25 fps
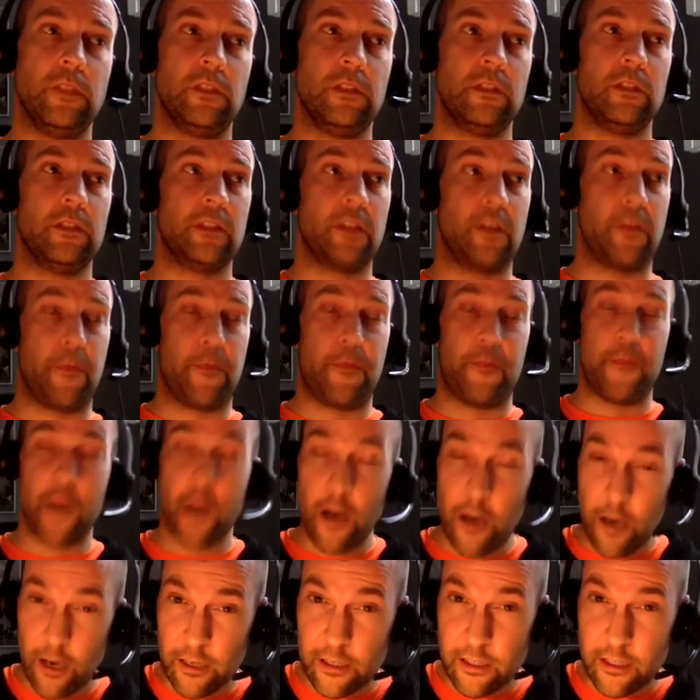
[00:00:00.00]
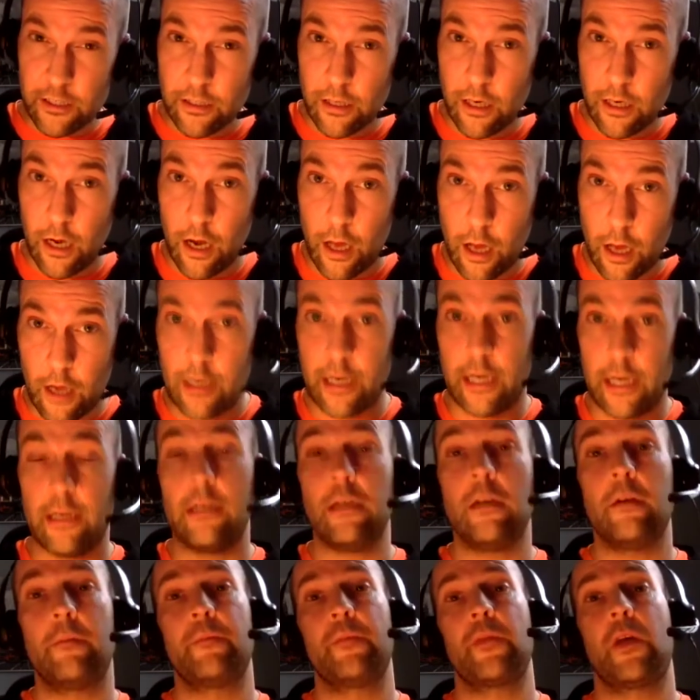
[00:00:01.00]
the third
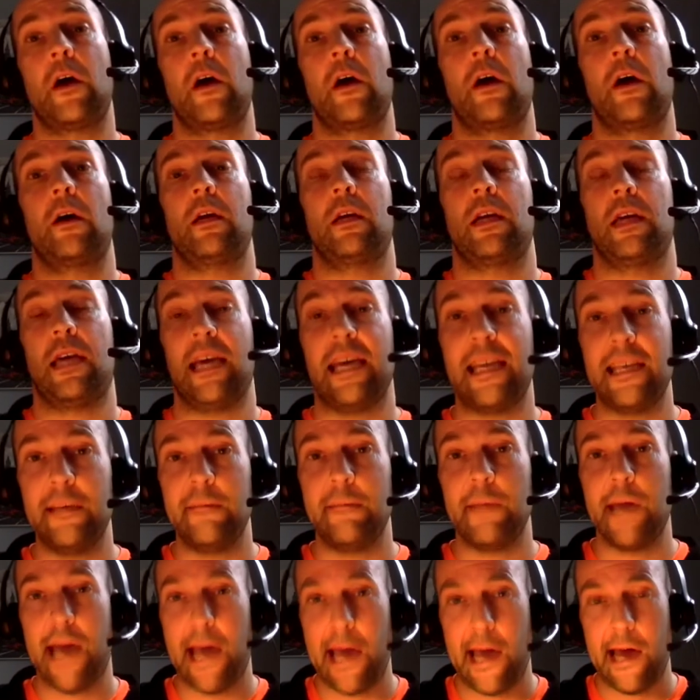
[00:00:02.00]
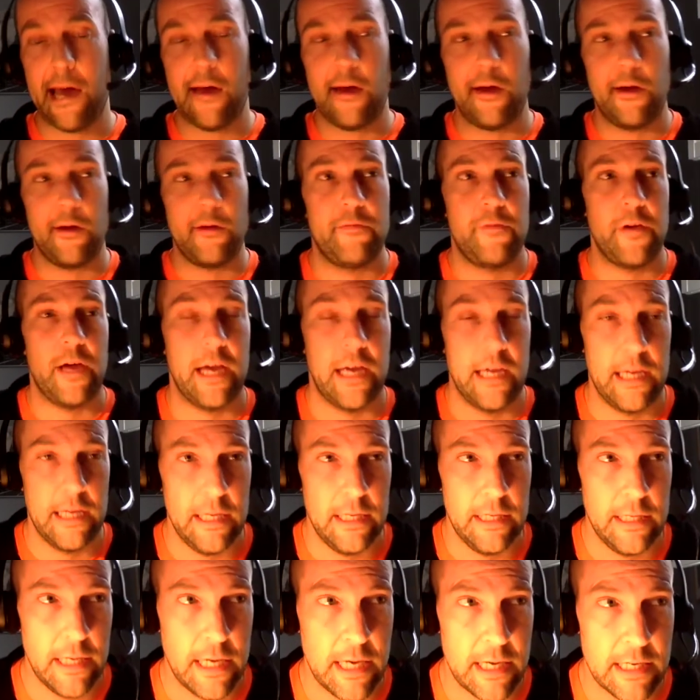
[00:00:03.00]
learning came out of
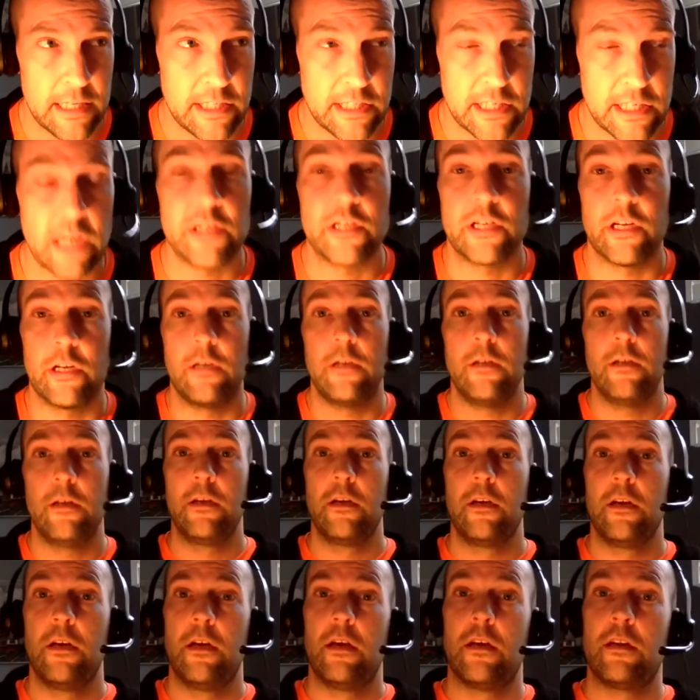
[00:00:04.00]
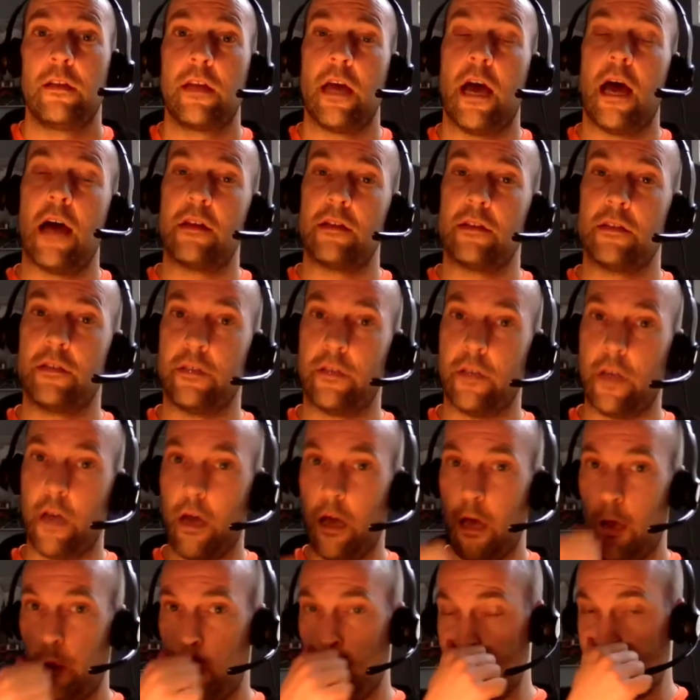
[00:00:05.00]
a session that
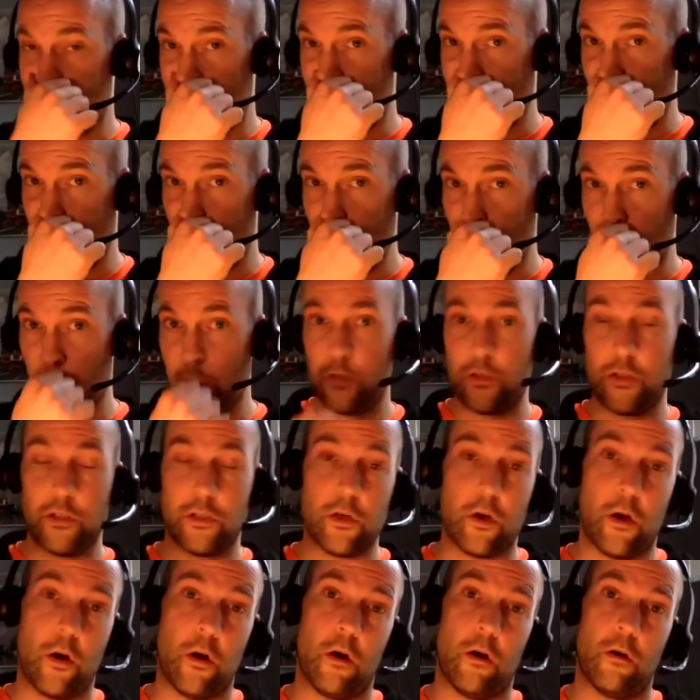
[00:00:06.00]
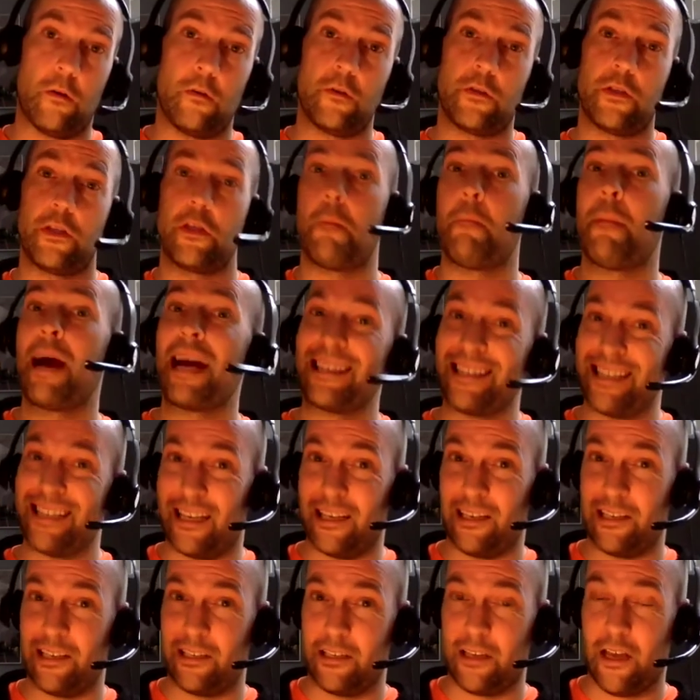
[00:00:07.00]
was focused on
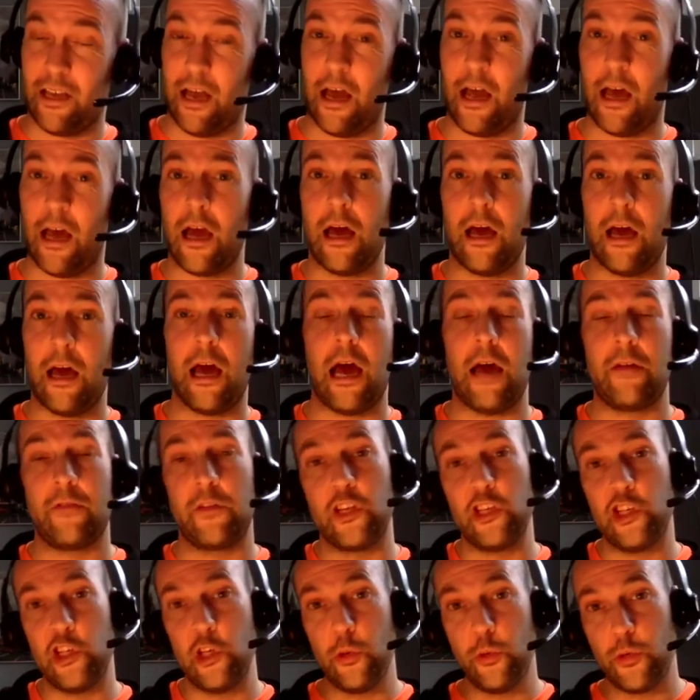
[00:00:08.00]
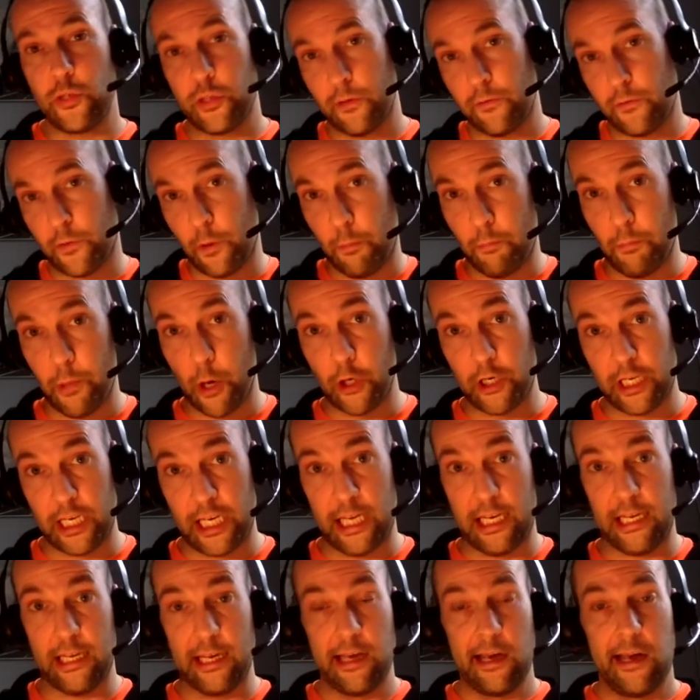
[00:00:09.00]
somatics and the use of the
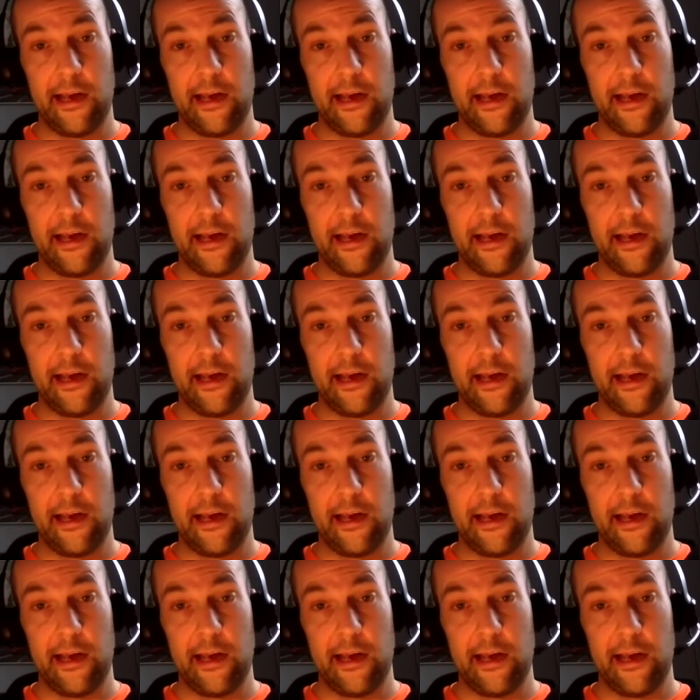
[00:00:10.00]
body